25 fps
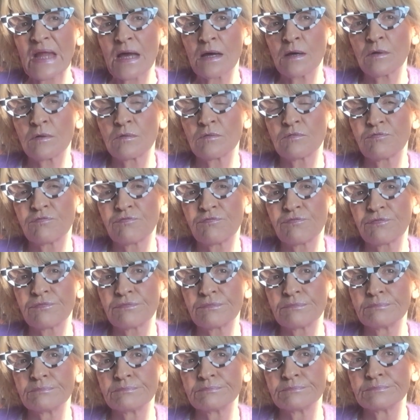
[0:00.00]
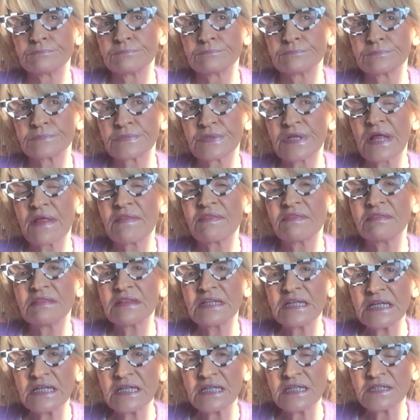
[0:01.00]
of the
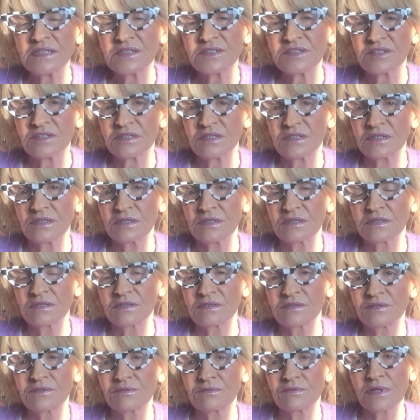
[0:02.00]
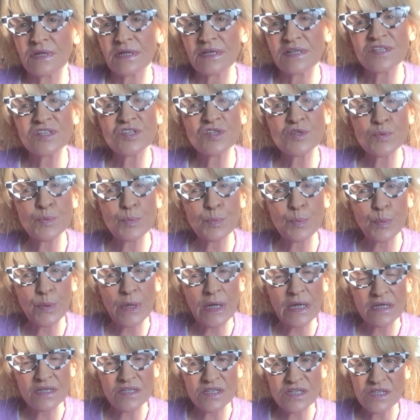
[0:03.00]
need to
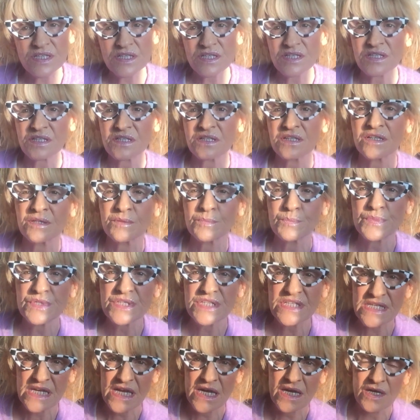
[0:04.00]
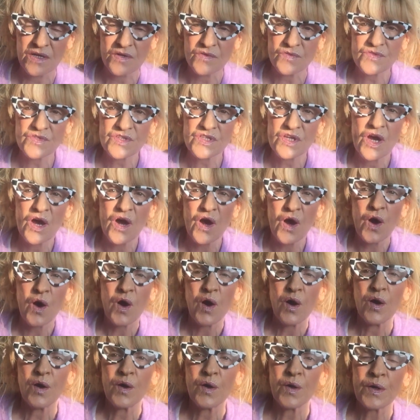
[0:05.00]
express themselves,
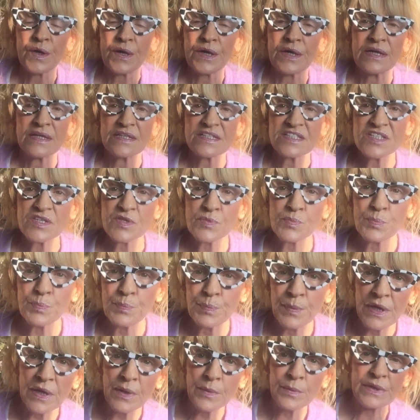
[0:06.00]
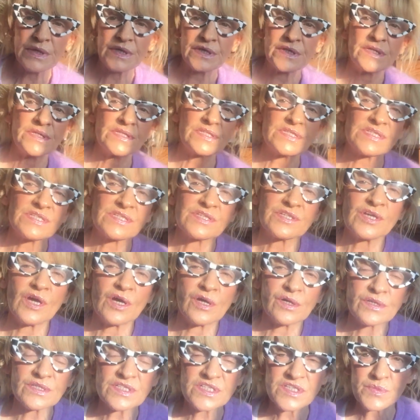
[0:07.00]
or spirits,
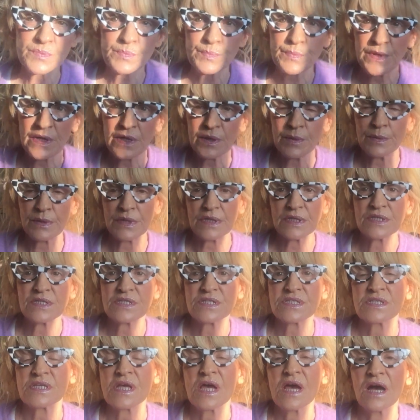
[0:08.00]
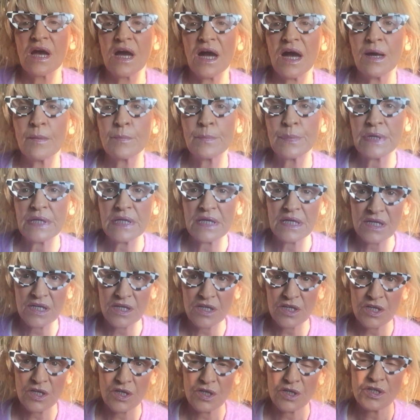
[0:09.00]
young spirits are being
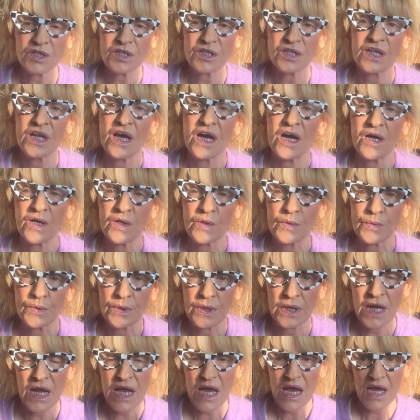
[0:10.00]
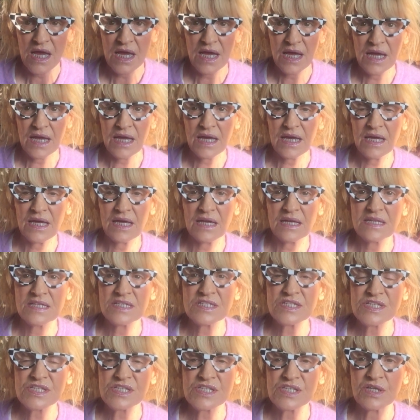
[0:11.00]
cut down,
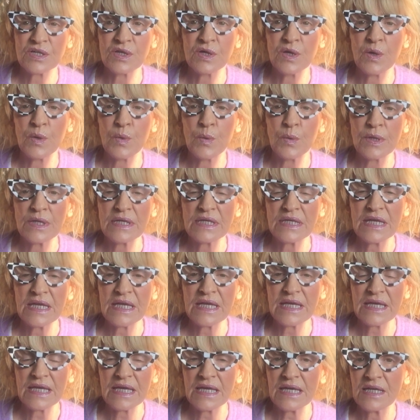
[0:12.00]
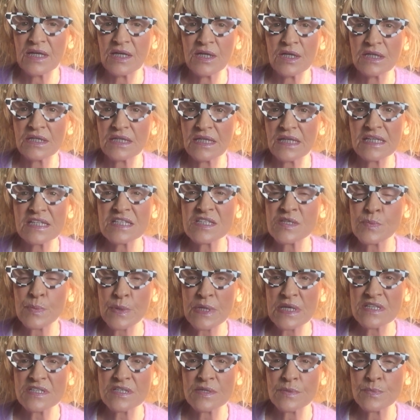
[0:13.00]
and so they cannot
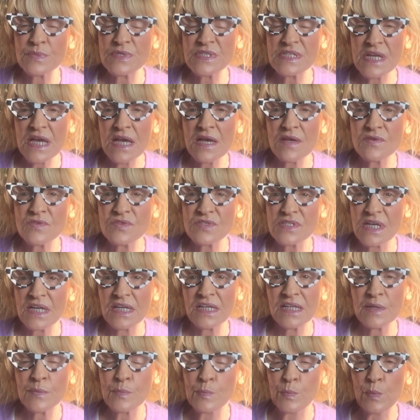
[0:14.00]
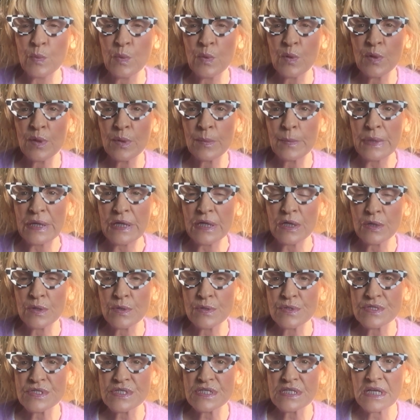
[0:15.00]
express themselves anymore
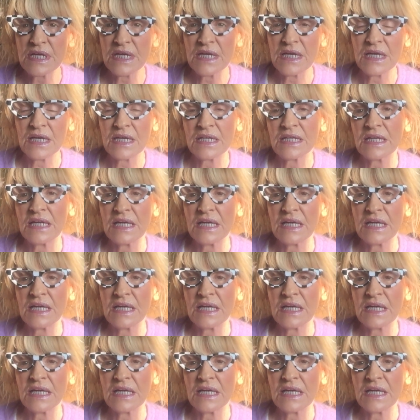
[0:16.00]
because they are